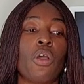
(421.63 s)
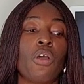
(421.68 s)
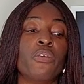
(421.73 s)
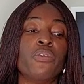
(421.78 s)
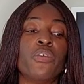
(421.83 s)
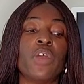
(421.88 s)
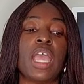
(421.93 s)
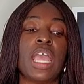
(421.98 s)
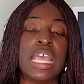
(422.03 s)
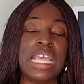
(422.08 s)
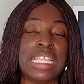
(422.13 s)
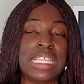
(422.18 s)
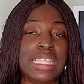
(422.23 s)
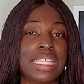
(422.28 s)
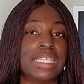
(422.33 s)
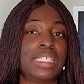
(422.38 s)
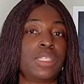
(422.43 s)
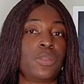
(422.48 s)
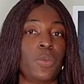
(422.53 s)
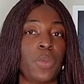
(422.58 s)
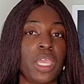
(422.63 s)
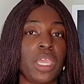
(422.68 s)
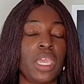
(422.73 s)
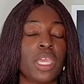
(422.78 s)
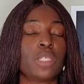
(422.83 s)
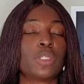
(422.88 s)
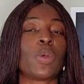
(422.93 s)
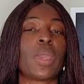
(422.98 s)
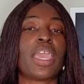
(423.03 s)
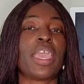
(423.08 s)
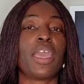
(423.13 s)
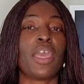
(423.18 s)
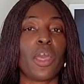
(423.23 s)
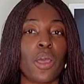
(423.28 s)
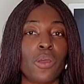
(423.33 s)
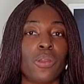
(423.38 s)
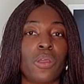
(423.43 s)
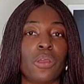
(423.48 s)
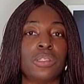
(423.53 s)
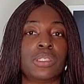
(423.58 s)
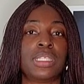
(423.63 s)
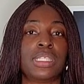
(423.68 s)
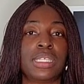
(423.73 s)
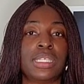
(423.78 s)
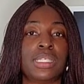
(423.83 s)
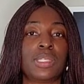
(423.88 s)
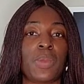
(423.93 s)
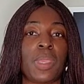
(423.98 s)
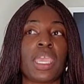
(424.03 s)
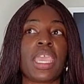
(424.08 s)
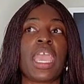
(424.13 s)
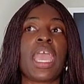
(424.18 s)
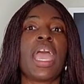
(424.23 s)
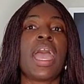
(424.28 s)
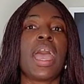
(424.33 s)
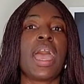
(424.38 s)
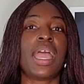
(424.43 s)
off this week. So I held on to this week.